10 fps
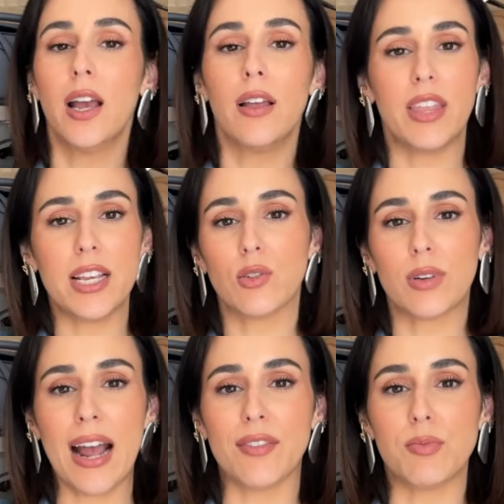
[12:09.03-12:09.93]
things don't
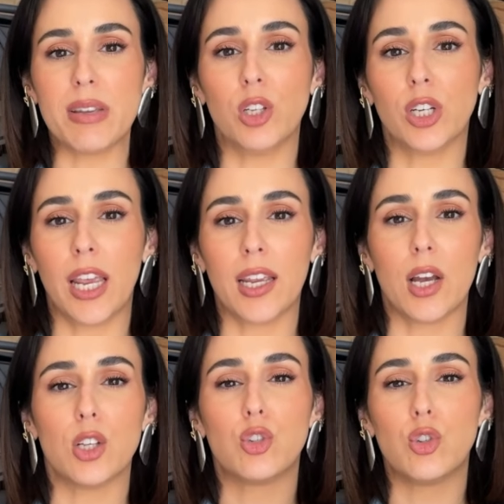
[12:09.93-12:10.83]
have to be looking
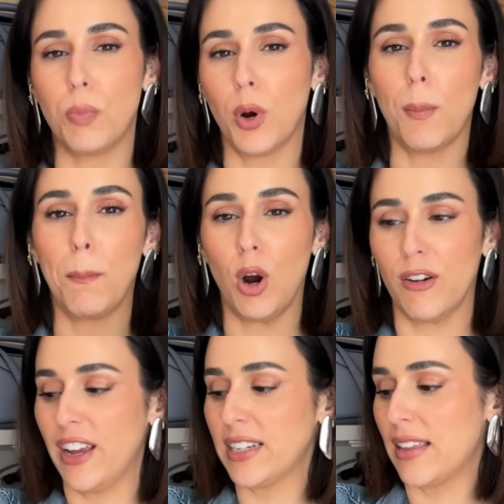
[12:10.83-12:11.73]
super
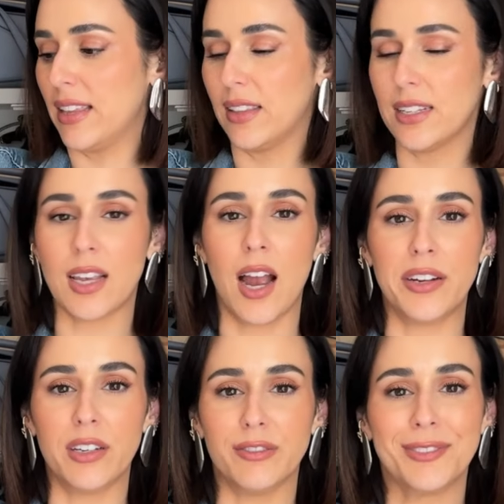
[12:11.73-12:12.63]
perfect. I think that's kind of